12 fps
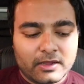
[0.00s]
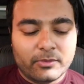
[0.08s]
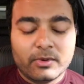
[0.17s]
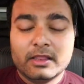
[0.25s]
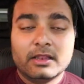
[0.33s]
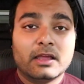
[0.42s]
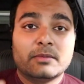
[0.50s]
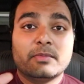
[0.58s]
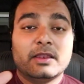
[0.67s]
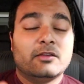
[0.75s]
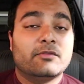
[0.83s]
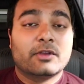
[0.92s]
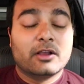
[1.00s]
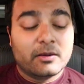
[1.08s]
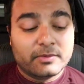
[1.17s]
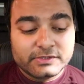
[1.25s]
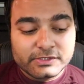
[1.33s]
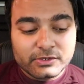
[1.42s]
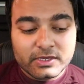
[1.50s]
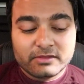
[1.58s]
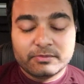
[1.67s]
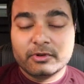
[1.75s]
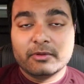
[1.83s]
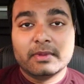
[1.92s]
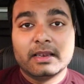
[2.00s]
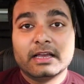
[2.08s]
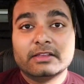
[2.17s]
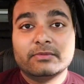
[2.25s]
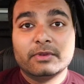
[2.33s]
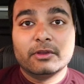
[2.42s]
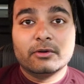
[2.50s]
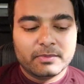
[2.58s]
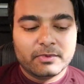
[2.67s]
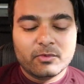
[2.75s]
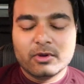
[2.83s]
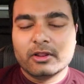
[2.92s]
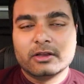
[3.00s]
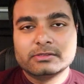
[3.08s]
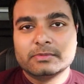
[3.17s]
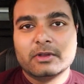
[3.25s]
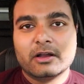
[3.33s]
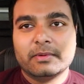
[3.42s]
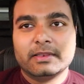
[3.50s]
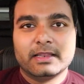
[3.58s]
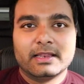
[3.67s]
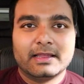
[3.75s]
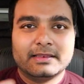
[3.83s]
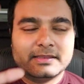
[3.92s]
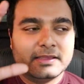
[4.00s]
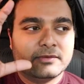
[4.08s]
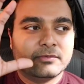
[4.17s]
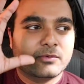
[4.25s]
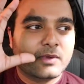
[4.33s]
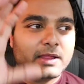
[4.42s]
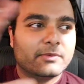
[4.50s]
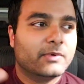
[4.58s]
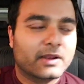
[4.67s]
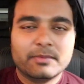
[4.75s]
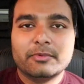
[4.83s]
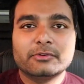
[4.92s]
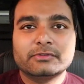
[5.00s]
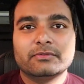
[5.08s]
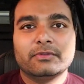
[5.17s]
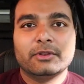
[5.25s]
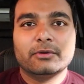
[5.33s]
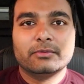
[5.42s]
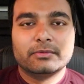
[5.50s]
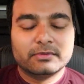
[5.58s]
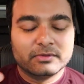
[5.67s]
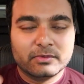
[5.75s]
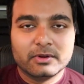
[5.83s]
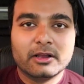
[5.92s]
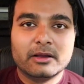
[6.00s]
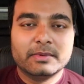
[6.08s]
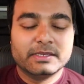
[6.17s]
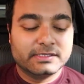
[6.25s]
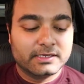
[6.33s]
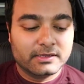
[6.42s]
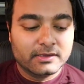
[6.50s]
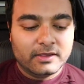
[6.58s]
I really like many of your comments that you guys put on my last video. But one awesome comment that I think right when I posted the video, someone commented.